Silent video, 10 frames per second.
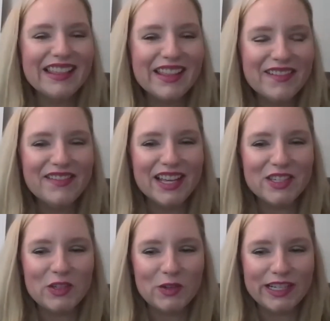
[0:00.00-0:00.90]
love that
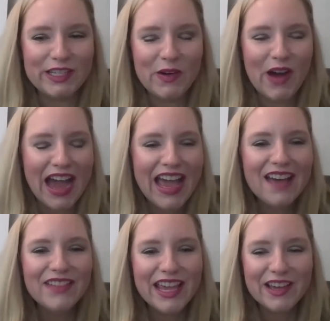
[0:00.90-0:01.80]
story. So I
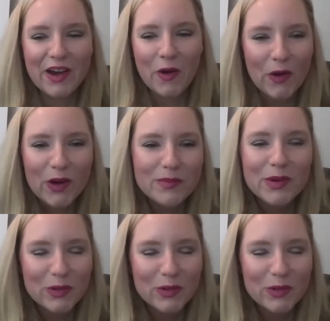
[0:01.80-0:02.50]
have a horrible